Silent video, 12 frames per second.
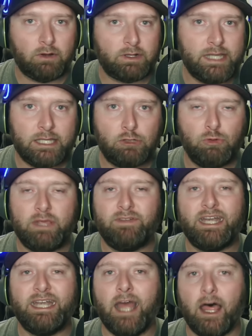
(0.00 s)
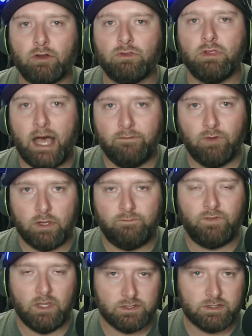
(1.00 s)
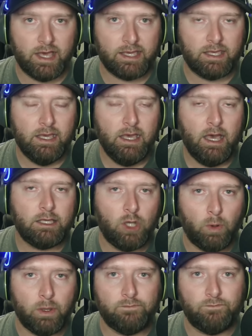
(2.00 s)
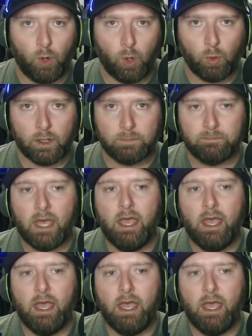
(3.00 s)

can take it to even another level, it feels like going forward.